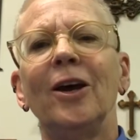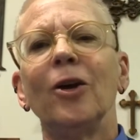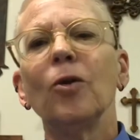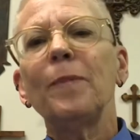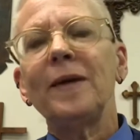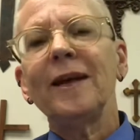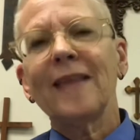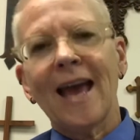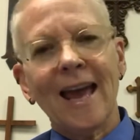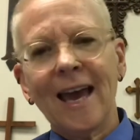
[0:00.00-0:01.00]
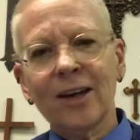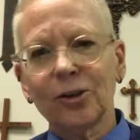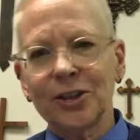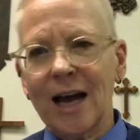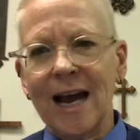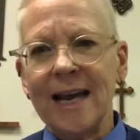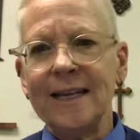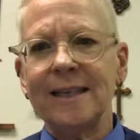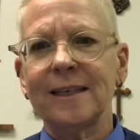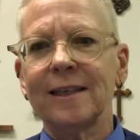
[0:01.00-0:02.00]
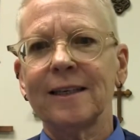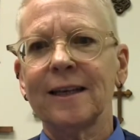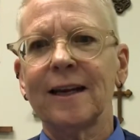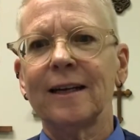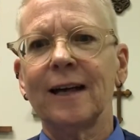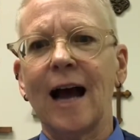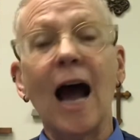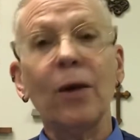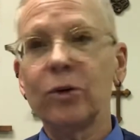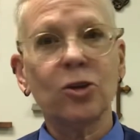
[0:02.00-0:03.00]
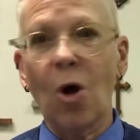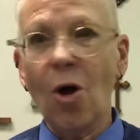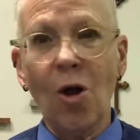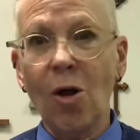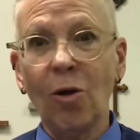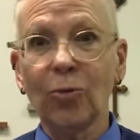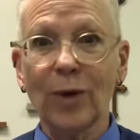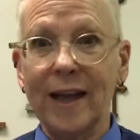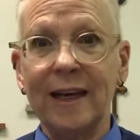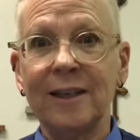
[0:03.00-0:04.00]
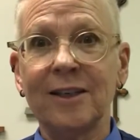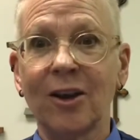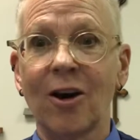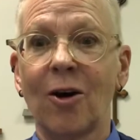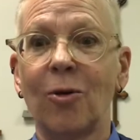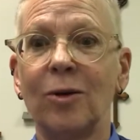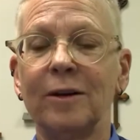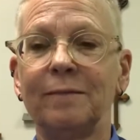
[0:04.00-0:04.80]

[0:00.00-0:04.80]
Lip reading: Gripping the handle tight, I was all ready to go.